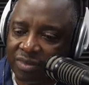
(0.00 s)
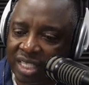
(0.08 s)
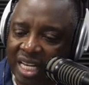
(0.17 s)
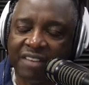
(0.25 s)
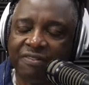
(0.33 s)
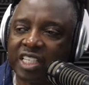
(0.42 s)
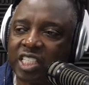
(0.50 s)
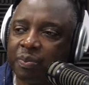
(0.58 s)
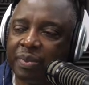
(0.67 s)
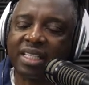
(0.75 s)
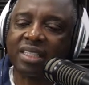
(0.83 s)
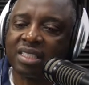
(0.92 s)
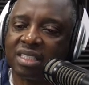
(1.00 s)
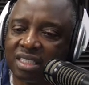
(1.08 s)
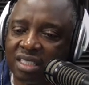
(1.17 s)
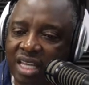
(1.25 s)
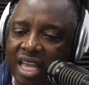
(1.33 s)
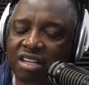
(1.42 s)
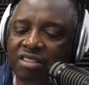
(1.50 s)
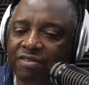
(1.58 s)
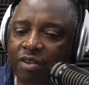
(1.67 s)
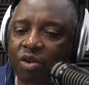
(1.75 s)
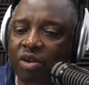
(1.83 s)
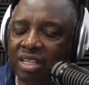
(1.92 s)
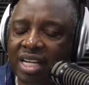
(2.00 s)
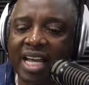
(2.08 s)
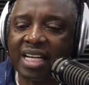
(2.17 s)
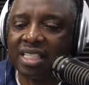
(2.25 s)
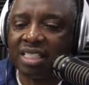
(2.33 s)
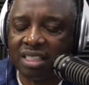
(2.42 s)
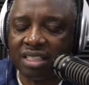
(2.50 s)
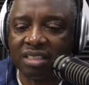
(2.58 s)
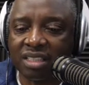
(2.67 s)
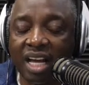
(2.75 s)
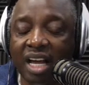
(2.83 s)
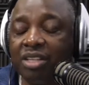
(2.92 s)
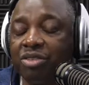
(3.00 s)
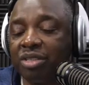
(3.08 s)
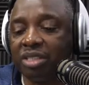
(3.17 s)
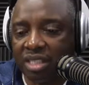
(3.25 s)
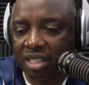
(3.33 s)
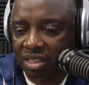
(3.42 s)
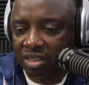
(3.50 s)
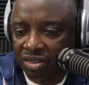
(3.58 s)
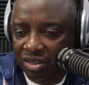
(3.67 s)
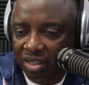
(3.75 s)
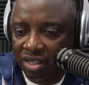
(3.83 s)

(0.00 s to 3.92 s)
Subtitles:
Life expectancy, 84, 90 years, 100 years.